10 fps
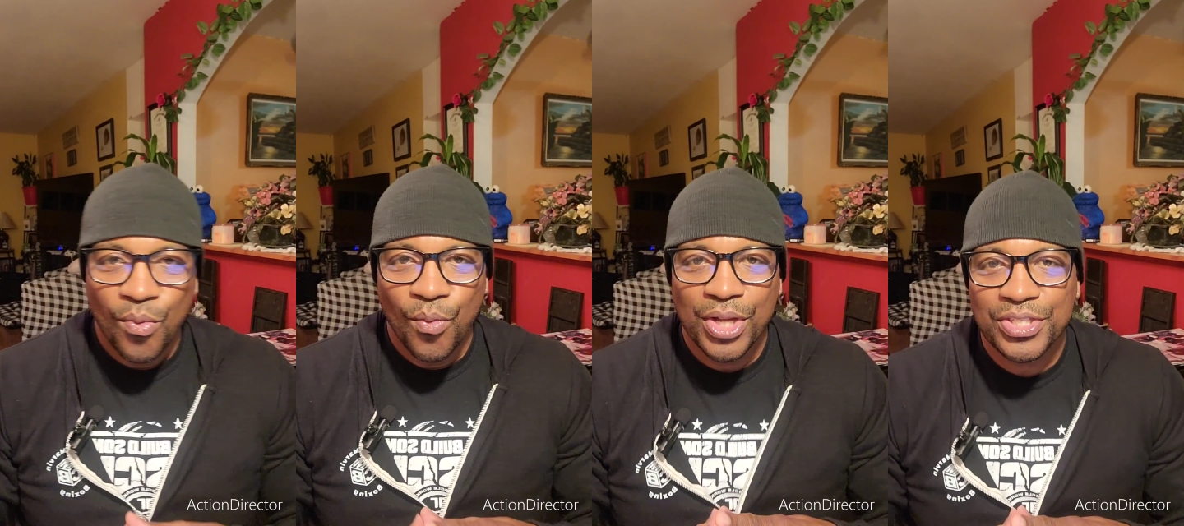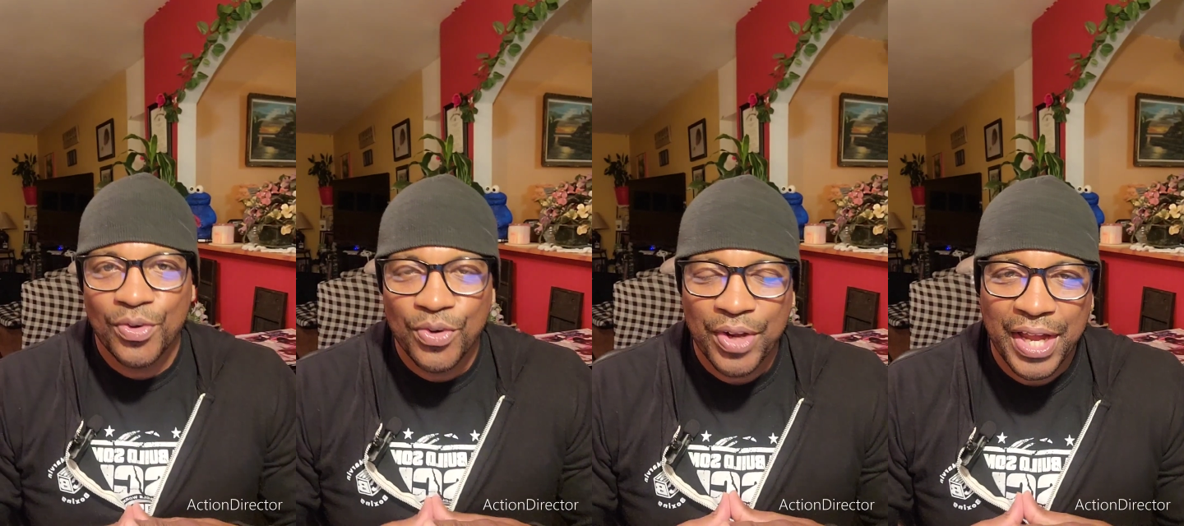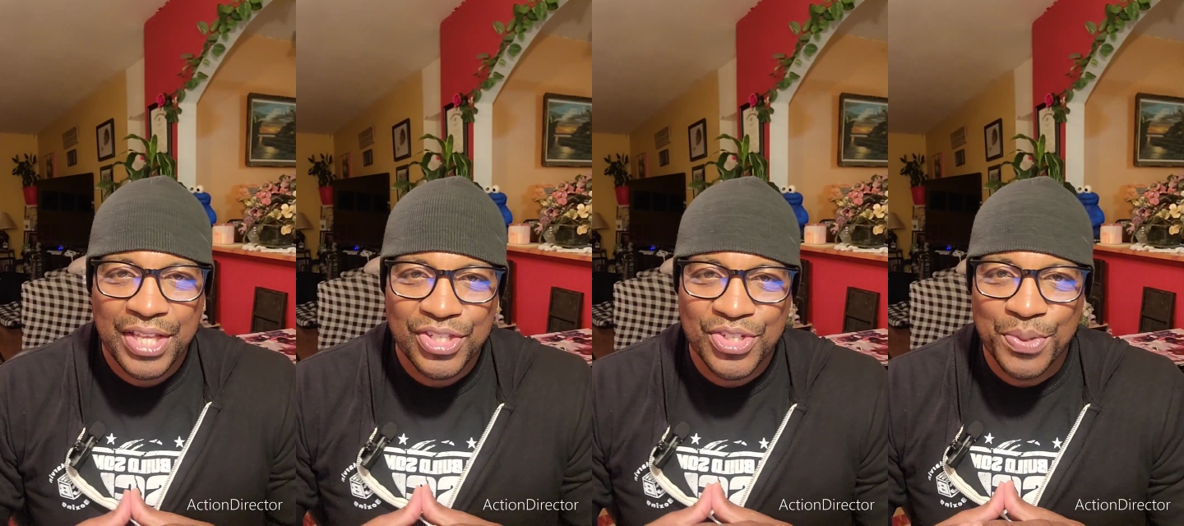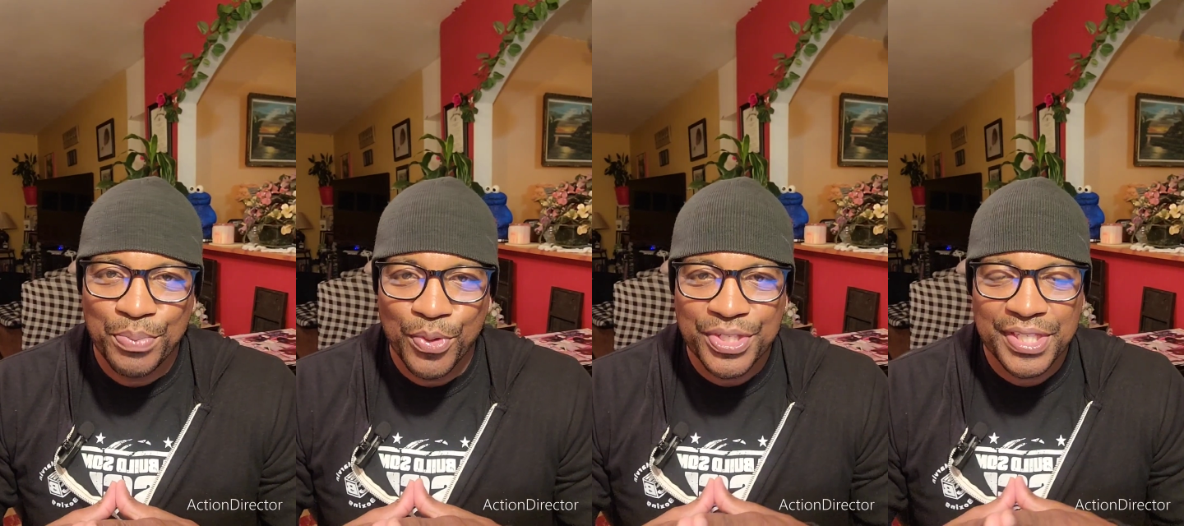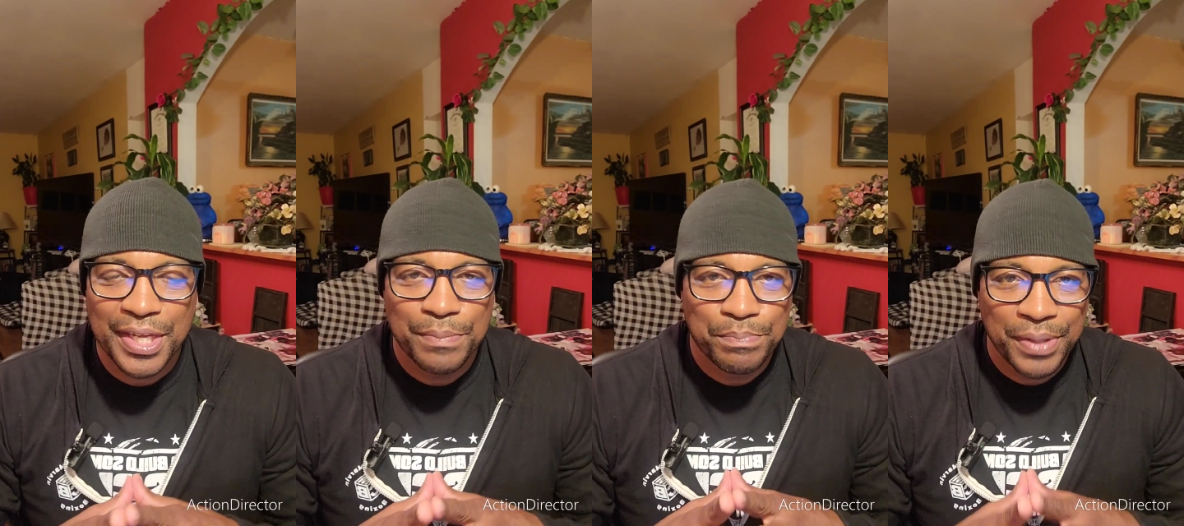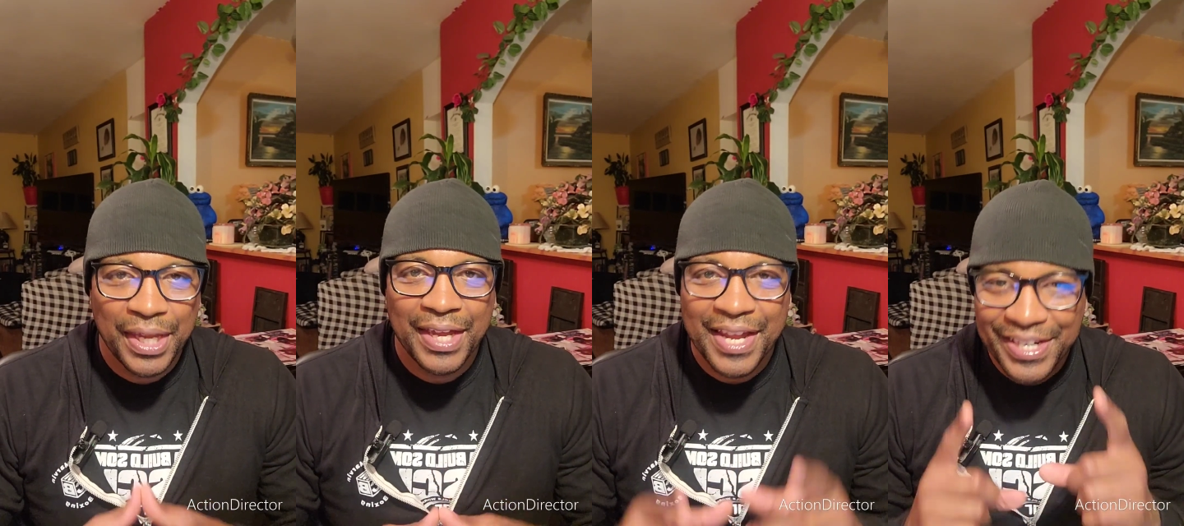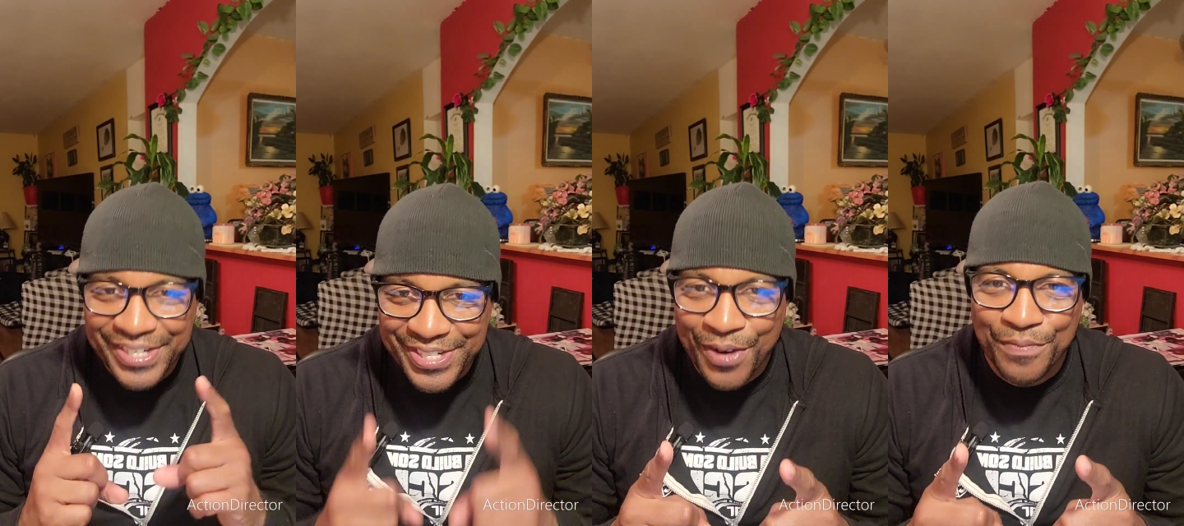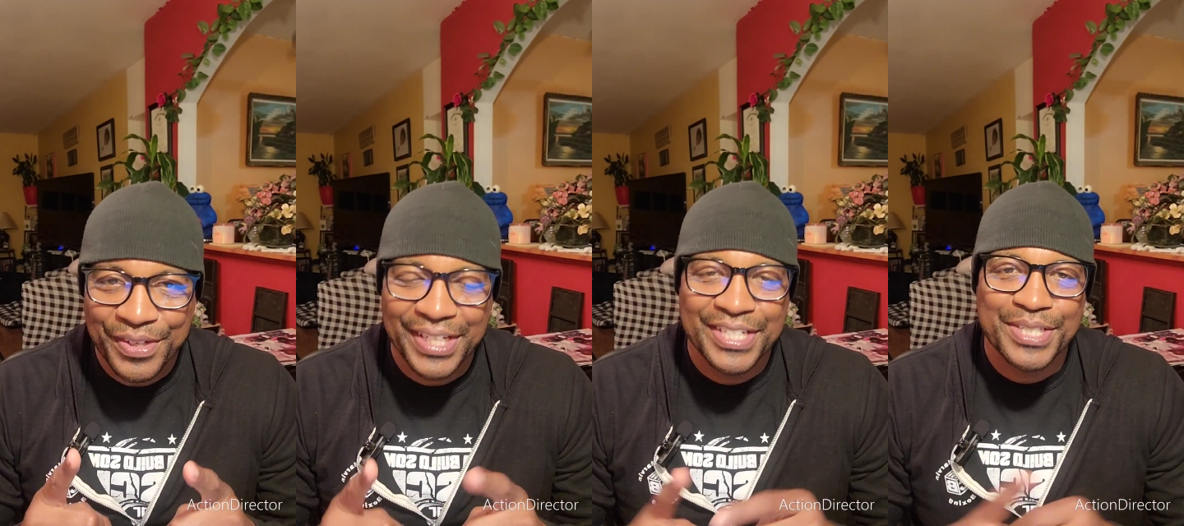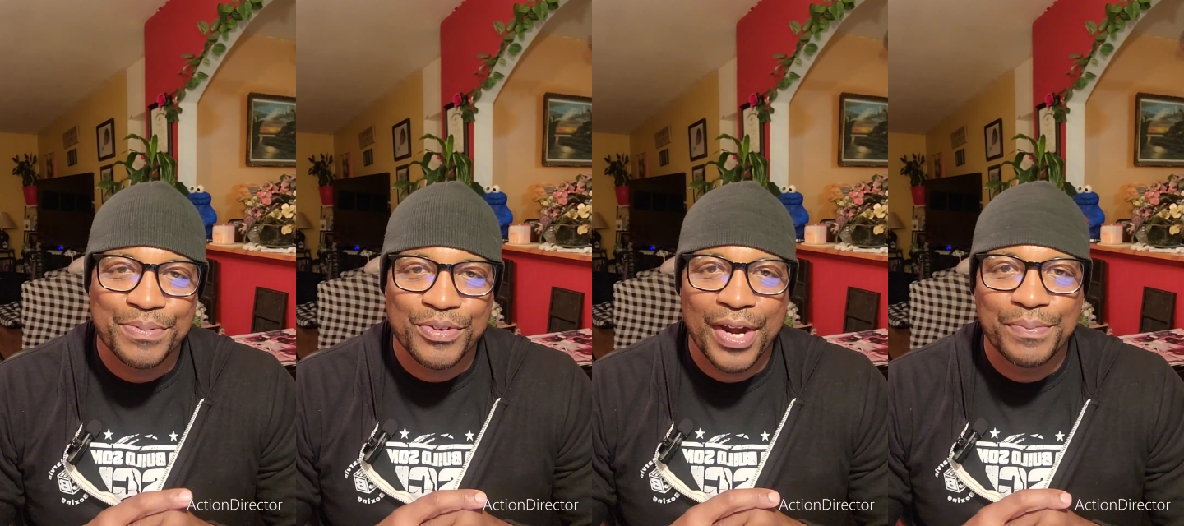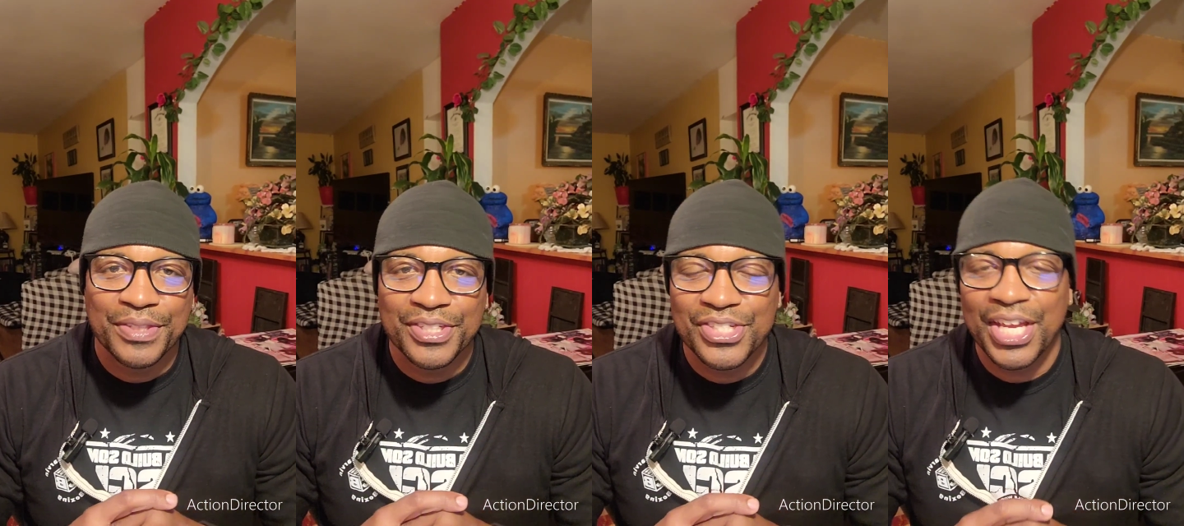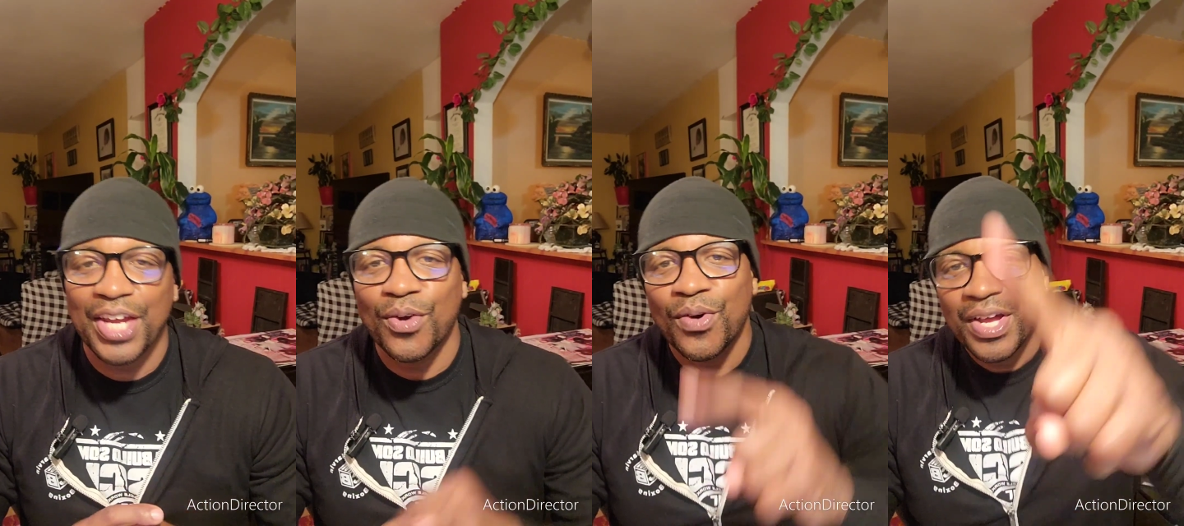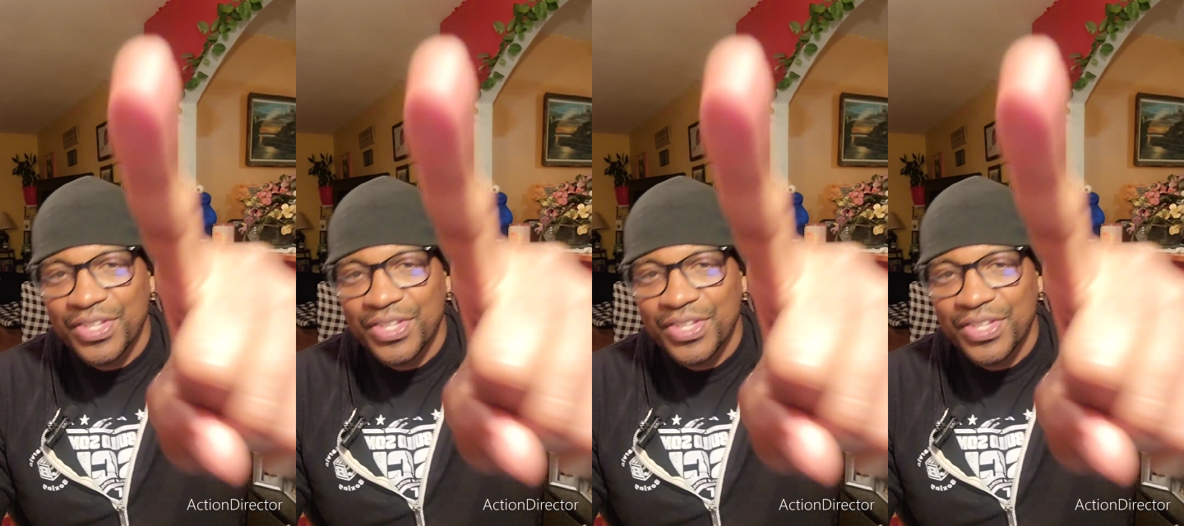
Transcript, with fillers: What's going on guys, it's your boy CMB. Don't forget to subscribe to the channel,